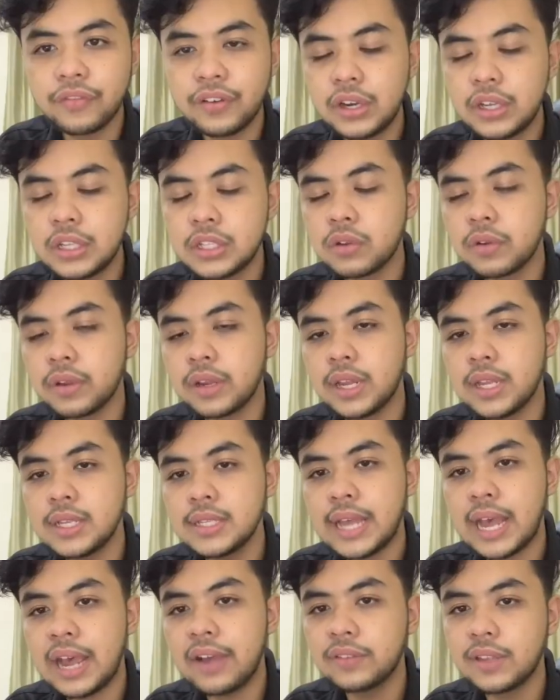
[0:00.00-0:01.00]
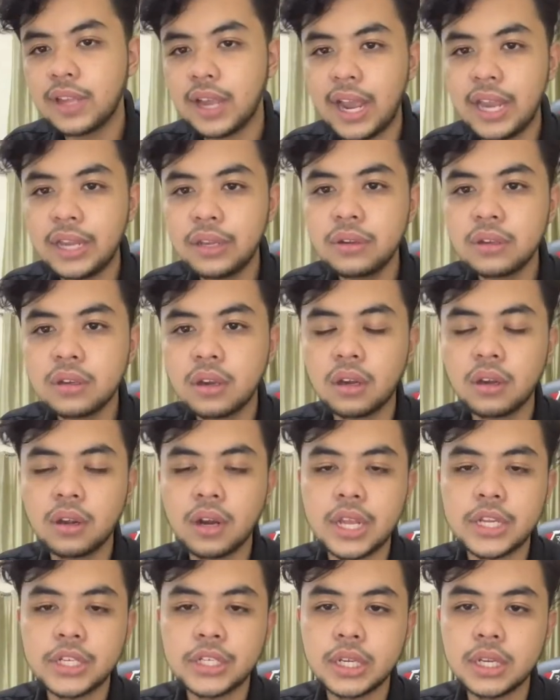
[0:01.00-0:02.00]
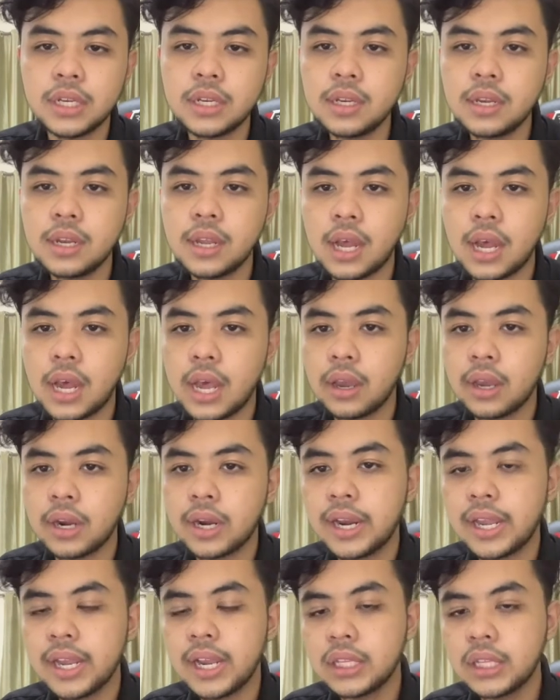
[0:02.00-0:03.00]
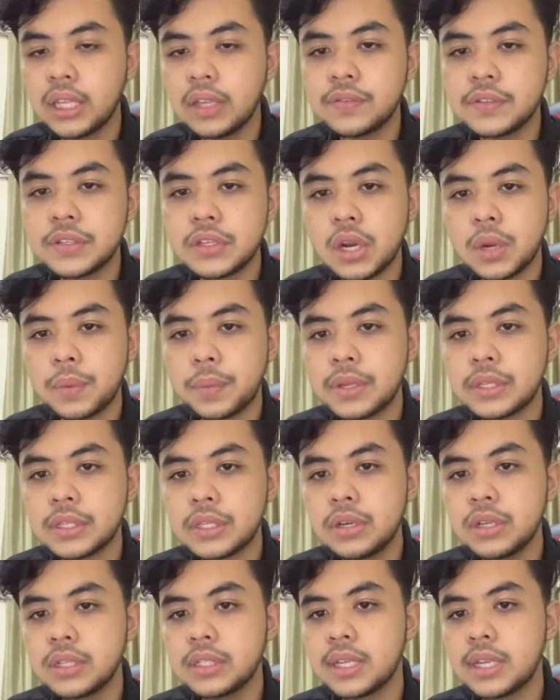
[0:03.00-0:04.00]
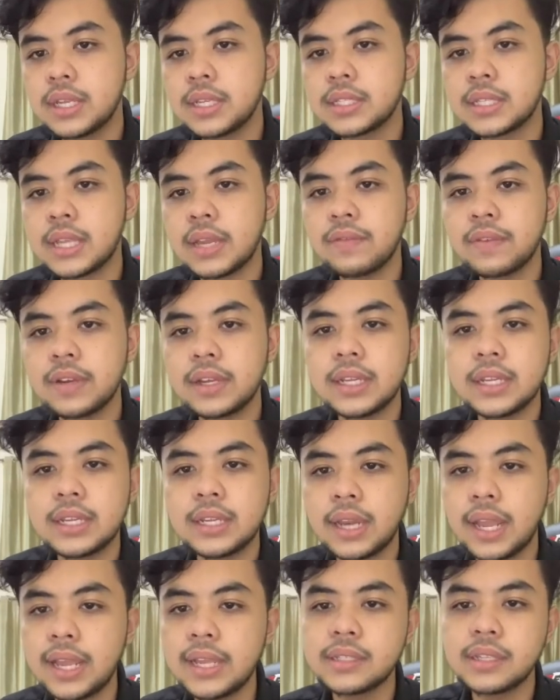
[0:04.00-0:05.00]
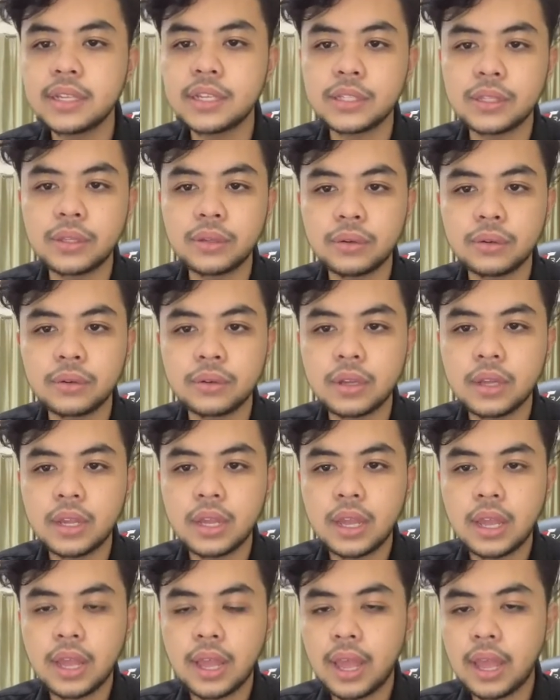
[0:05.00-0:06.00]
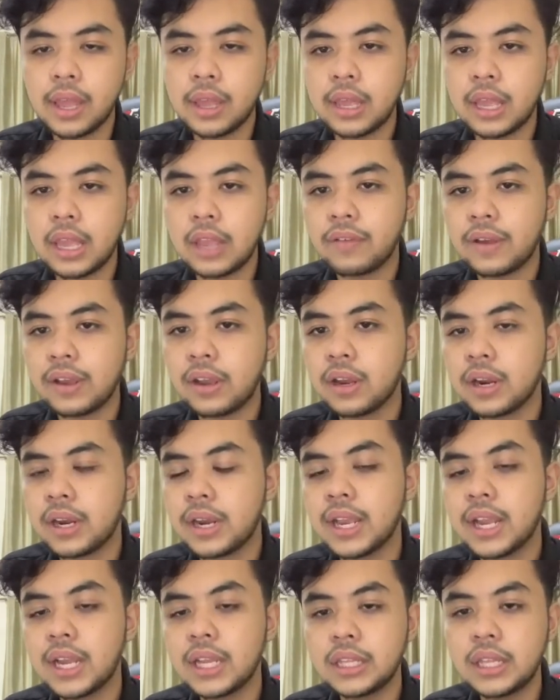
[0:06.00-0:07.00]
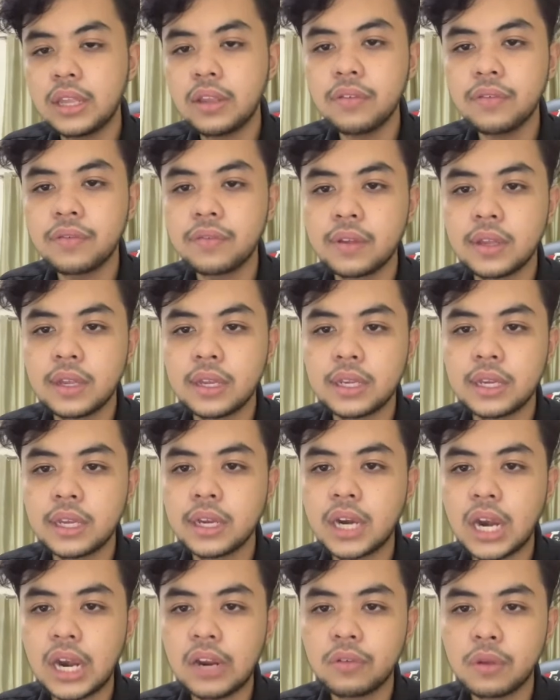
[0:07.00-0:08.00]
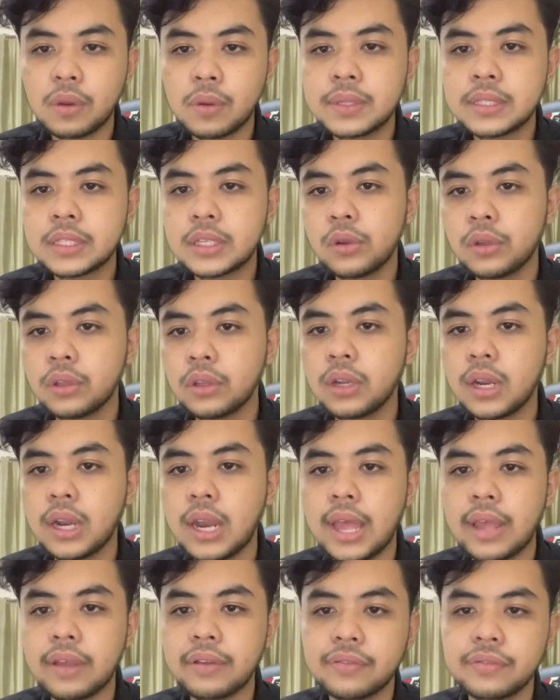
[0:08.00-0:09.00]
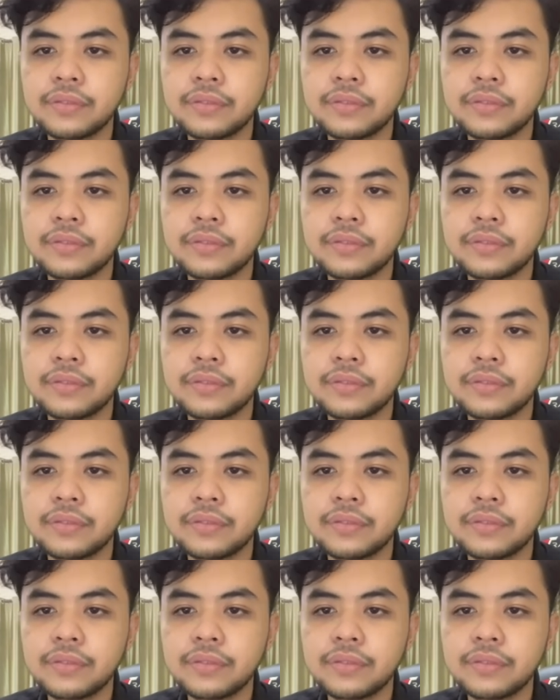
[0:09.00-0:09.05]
the screeners, after I do the calculation, I got a negative 0.067962. If I got a negative, the graph will be skewed to the left.